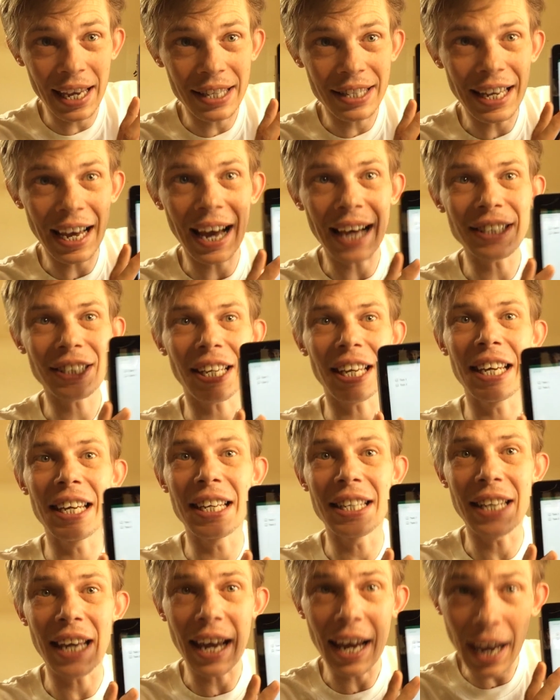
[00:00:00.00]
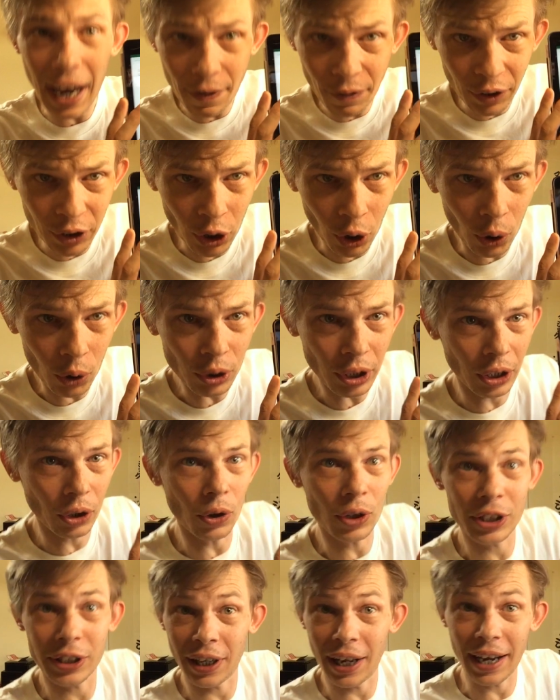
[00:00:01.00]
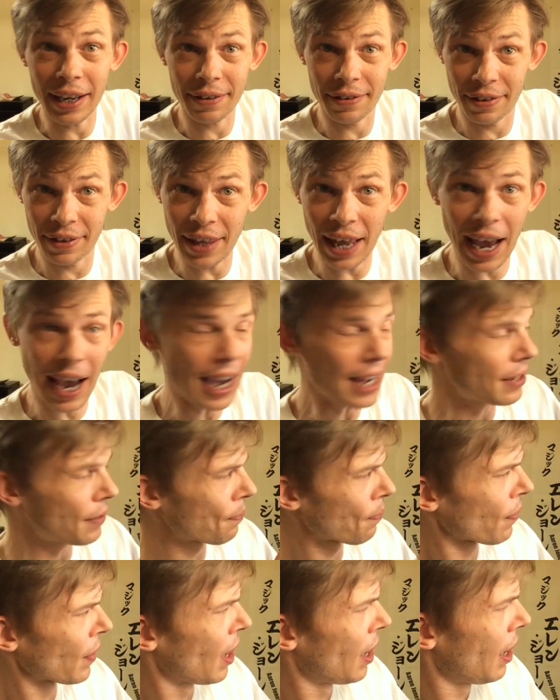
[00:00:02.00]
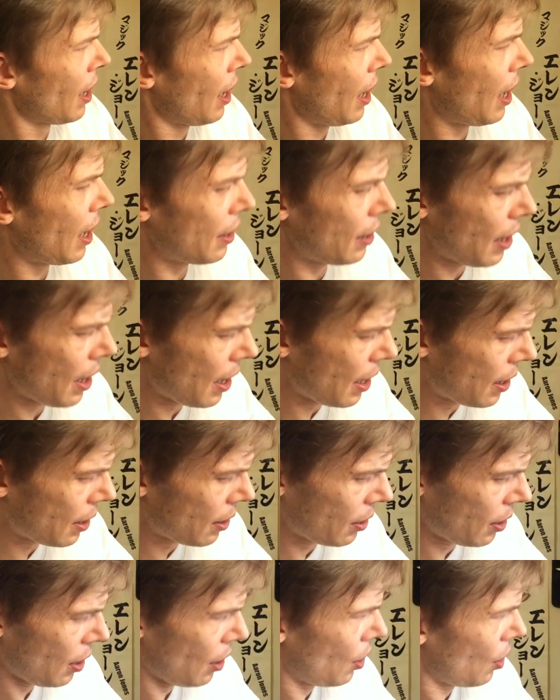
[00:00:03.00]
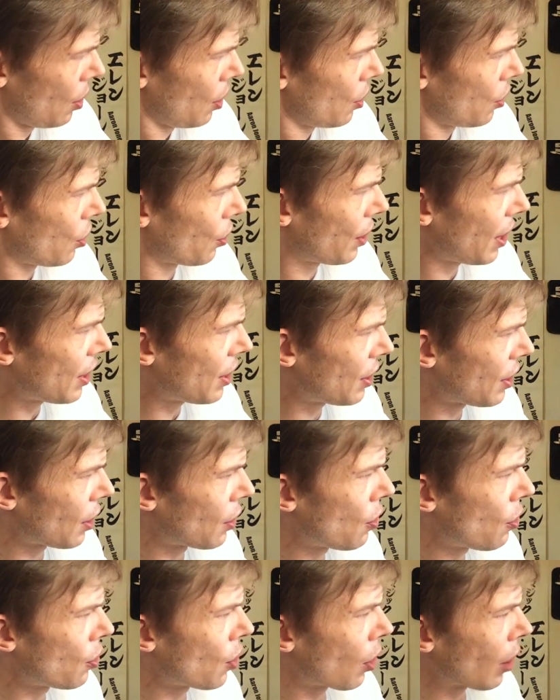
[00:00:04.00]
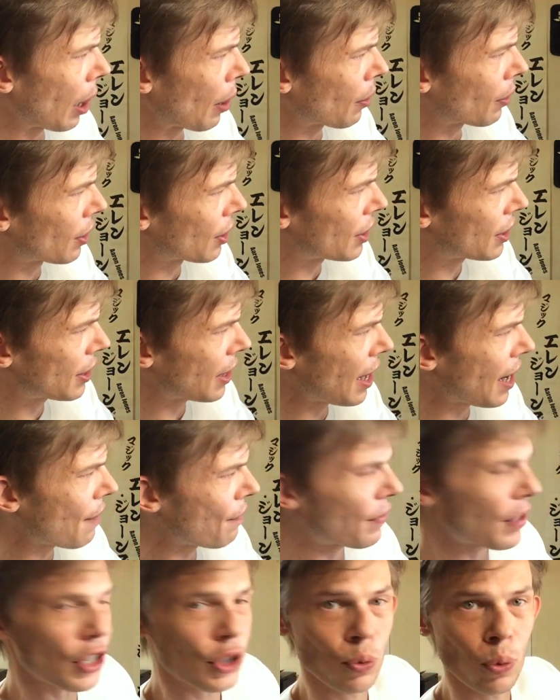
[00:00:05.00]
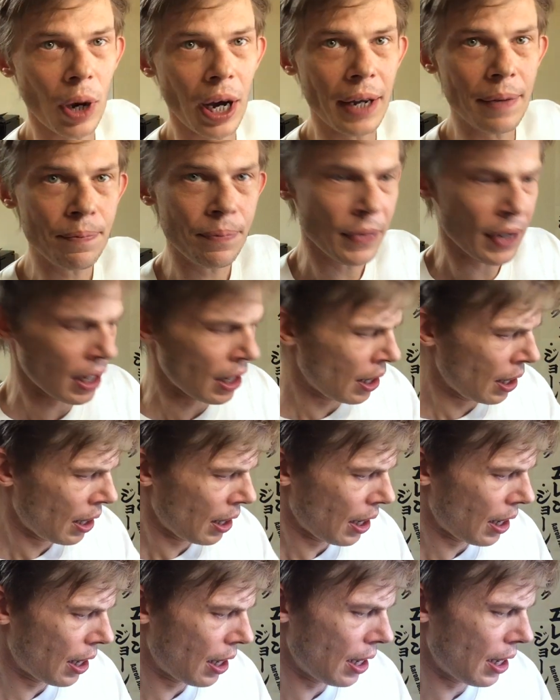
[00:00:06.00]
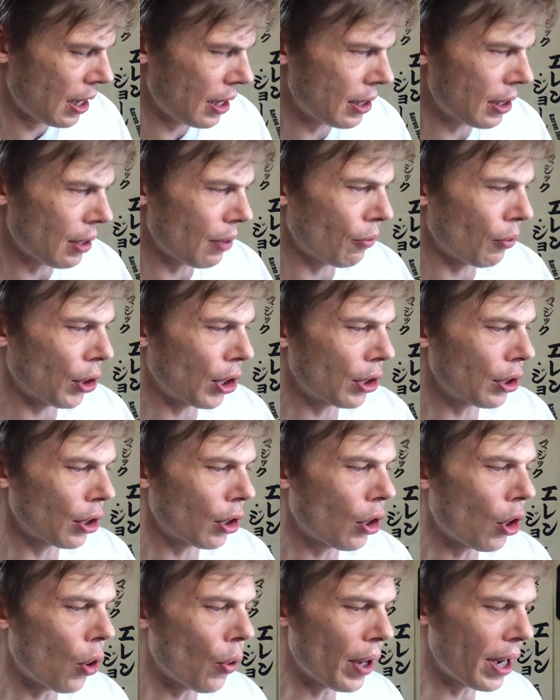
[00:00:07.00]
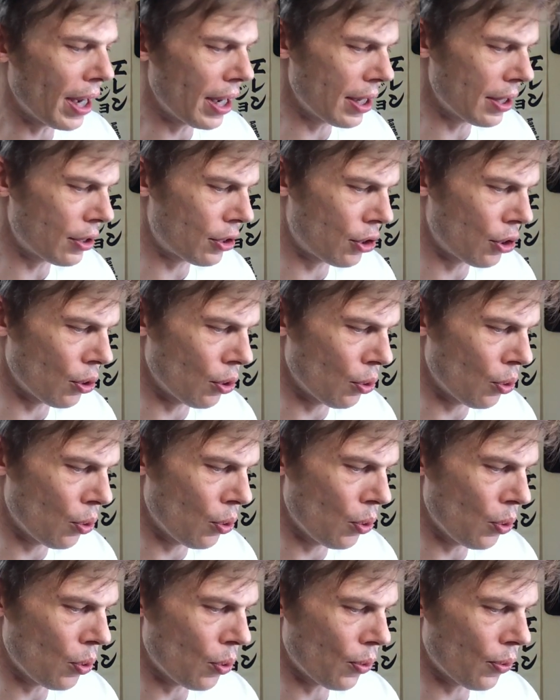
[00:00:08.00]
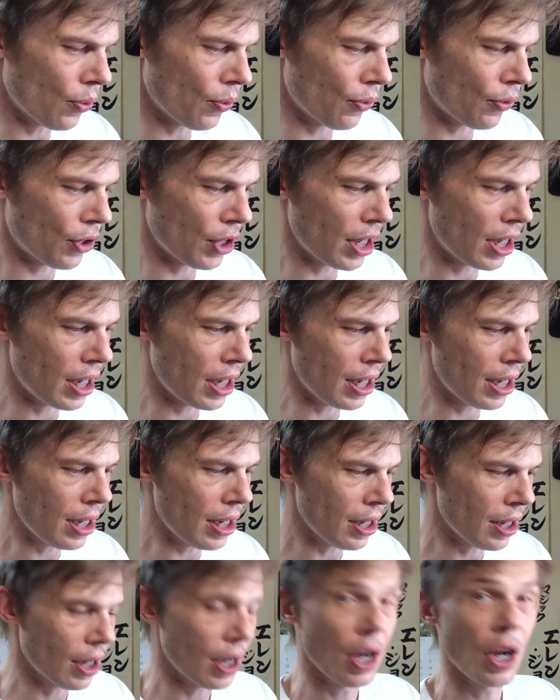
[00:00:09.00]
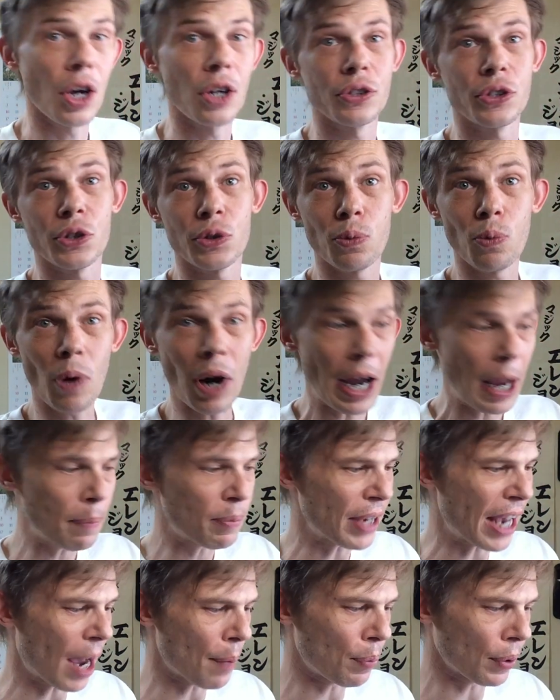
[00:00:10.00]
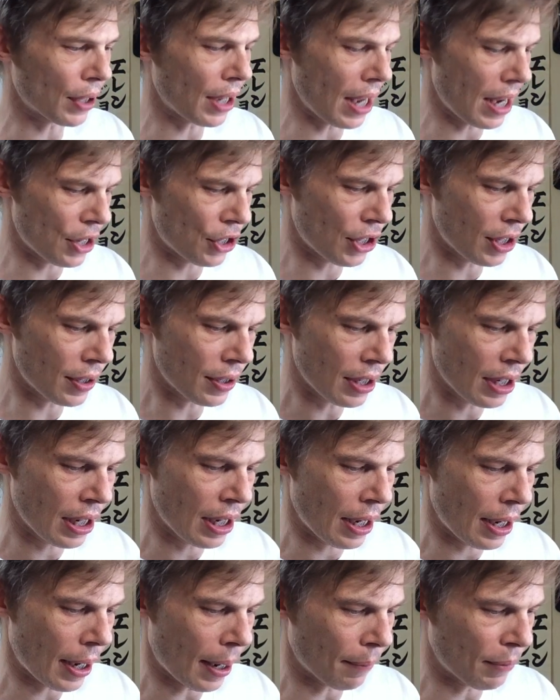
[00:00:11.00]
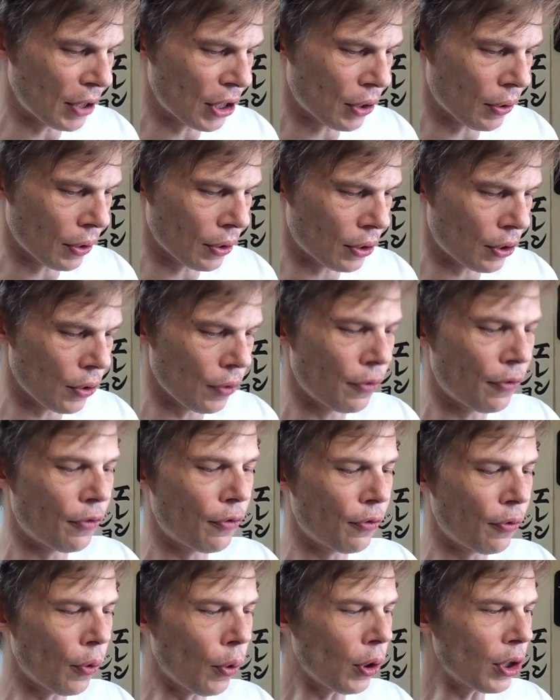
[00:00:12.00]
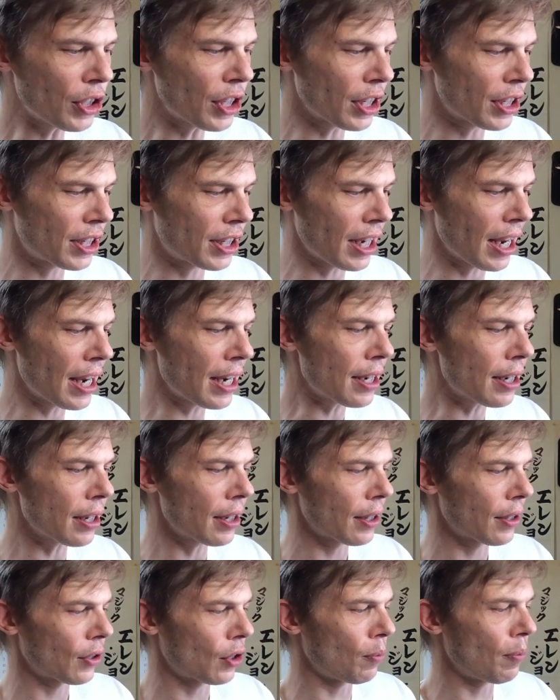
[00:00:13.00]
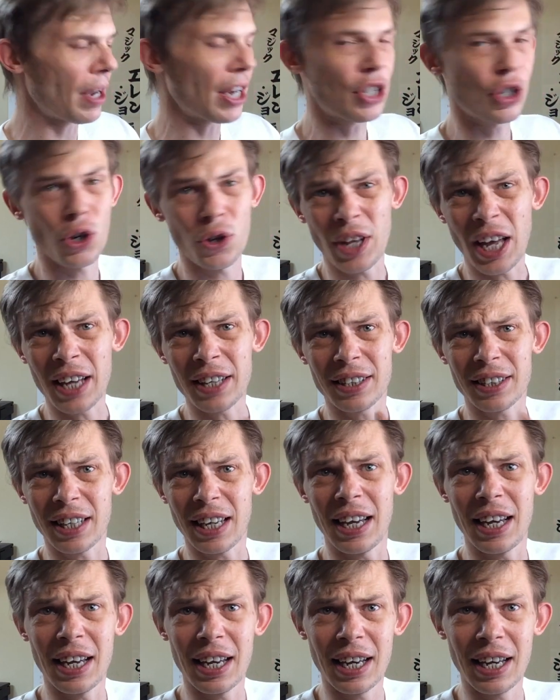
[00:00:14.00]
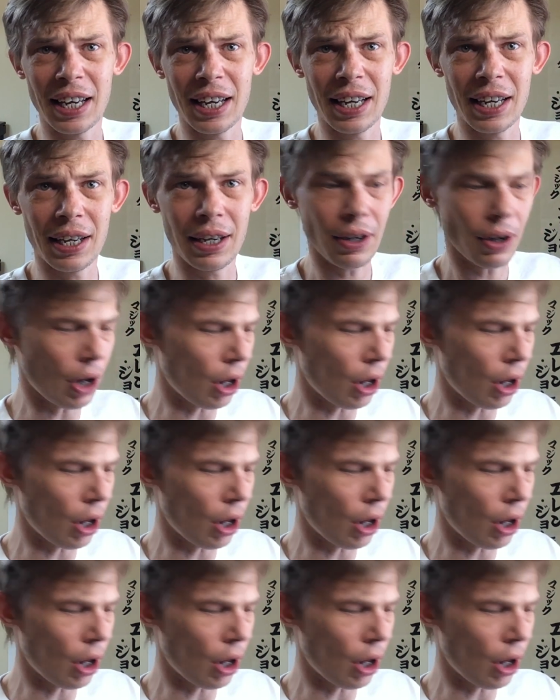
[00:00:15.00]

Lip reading: task in Evernote. It looks like that. And then, so this is a new note. I'm going to save this one, and we're going to go into the Swipes application. I'm just going to force a sync to make sure that